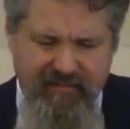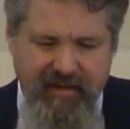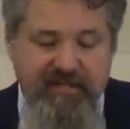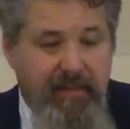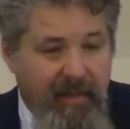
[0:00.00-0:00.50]

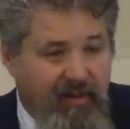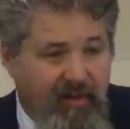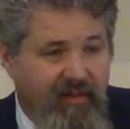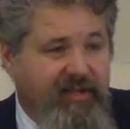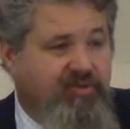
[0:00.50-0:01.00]
But it's
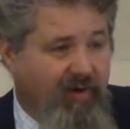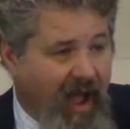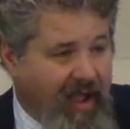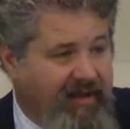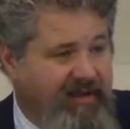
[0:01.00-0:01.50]
biblical and it's
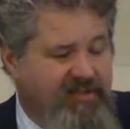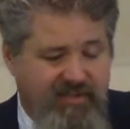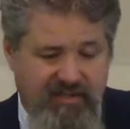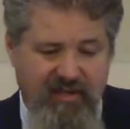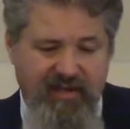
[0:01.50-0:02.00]
right and
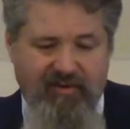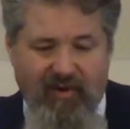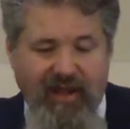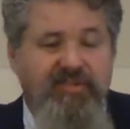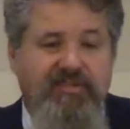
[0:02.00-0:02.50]
it's
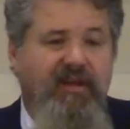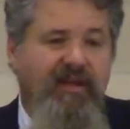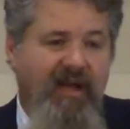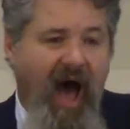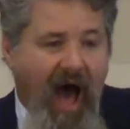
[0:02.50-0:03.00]
Christ
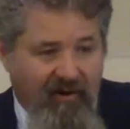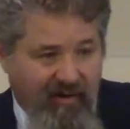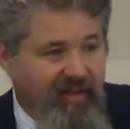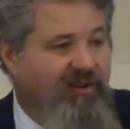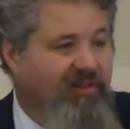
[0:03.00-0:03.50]

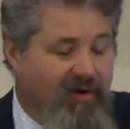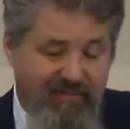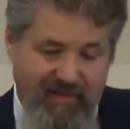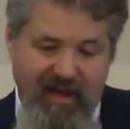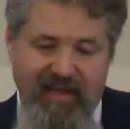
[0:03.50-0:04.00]
honoring and
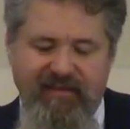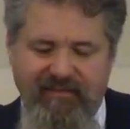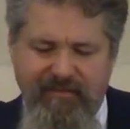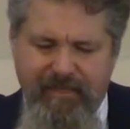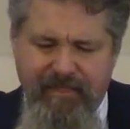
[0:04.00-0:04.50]
glorifying
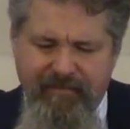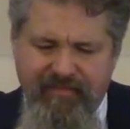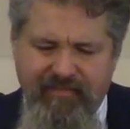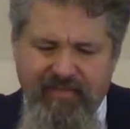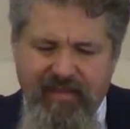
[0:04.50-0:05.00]

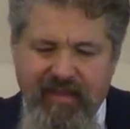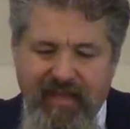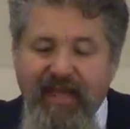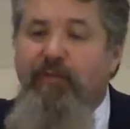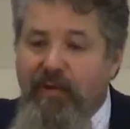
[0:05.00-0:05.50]

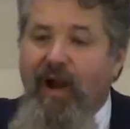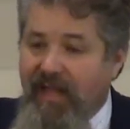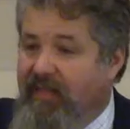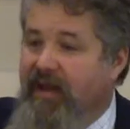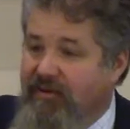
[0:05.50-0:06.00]
if we
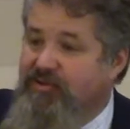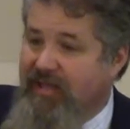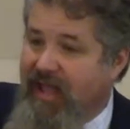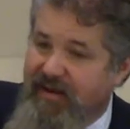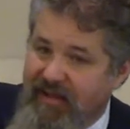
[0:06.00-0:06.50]
rightly
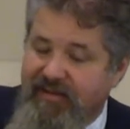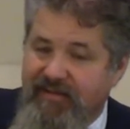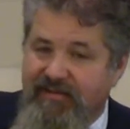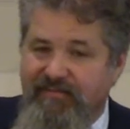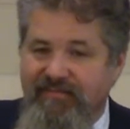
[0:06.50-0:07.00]
understand
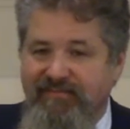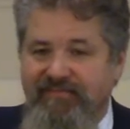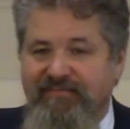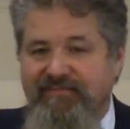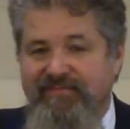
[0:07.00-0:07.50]
it.
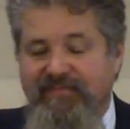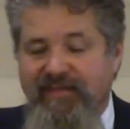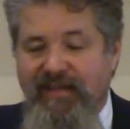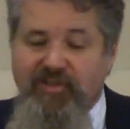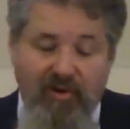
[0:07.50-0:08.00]

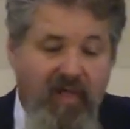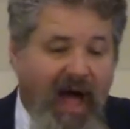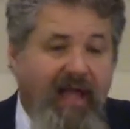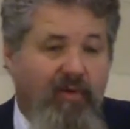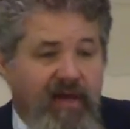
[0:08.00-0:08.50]
And so,
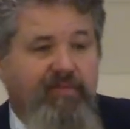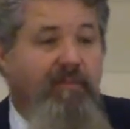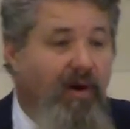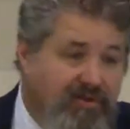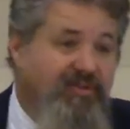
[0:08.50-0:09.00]
like with
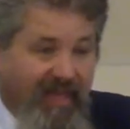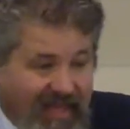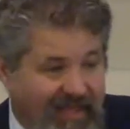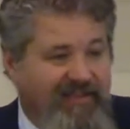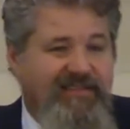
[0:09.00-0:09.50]
most
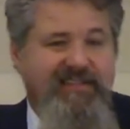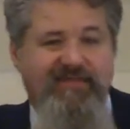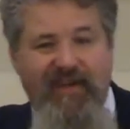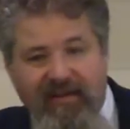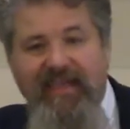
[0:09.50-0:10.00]
things,
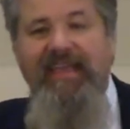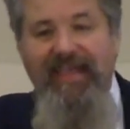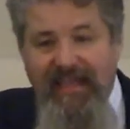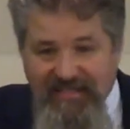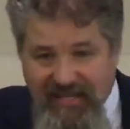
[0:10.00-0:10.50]
it's very
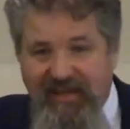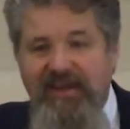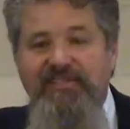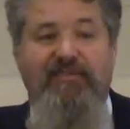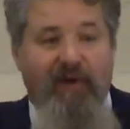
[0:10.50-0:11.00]
easy
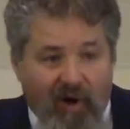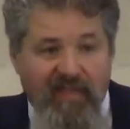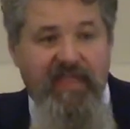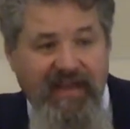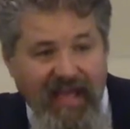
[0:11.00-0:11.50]
to fall in the